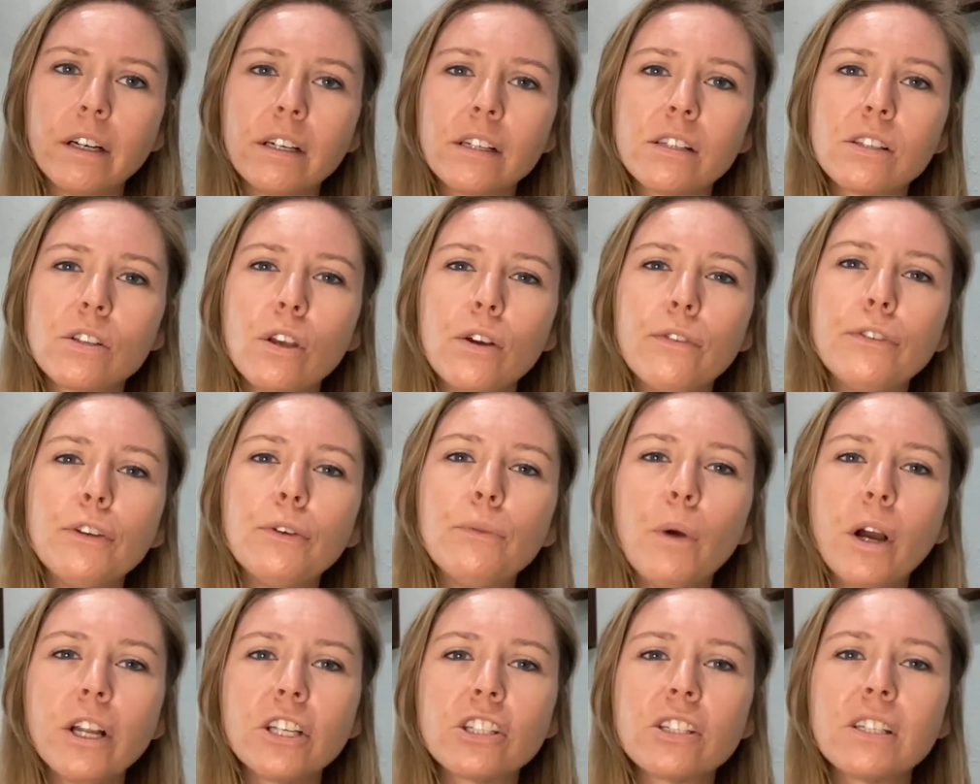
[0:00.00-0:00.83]
So if you've
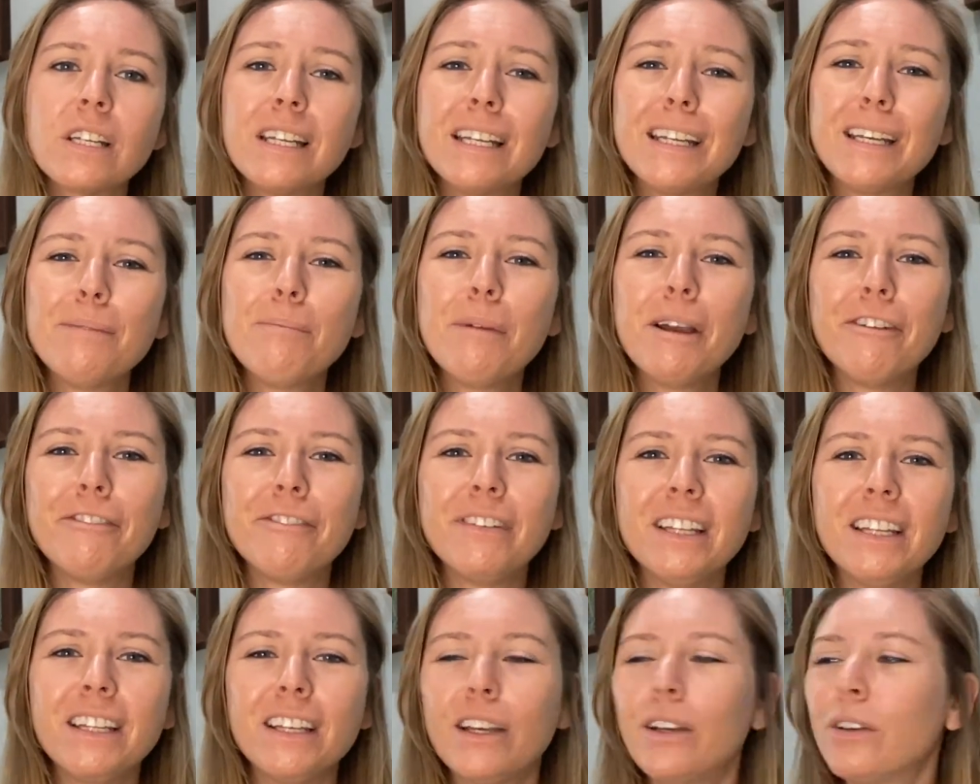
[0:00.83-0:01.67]
watched any of my
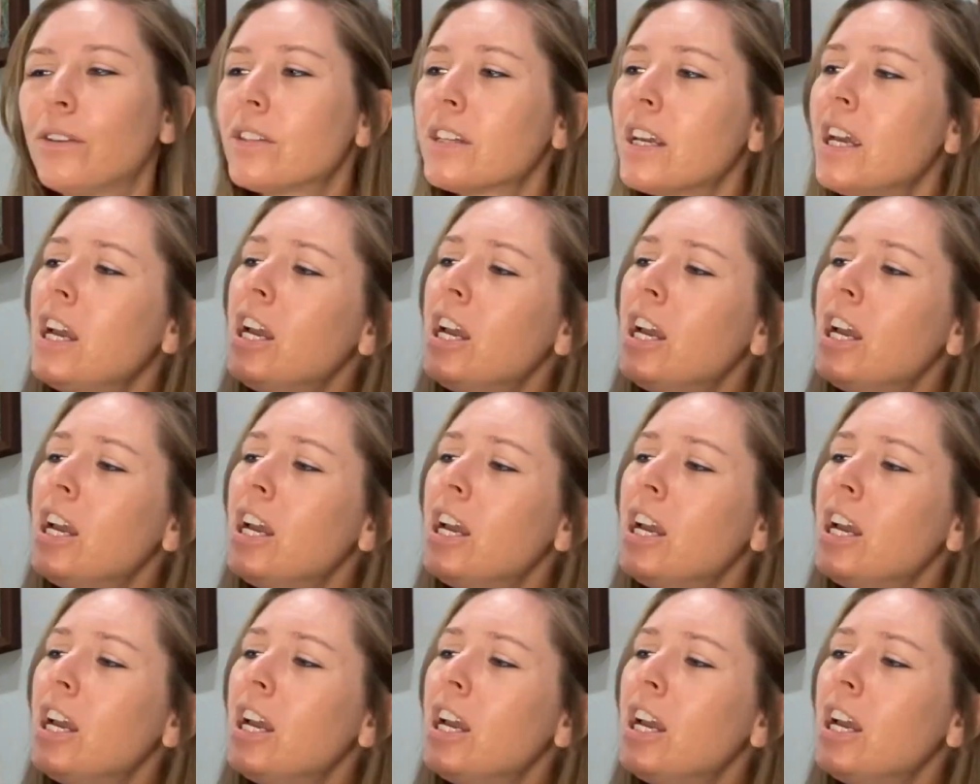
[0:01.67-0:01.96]
videos,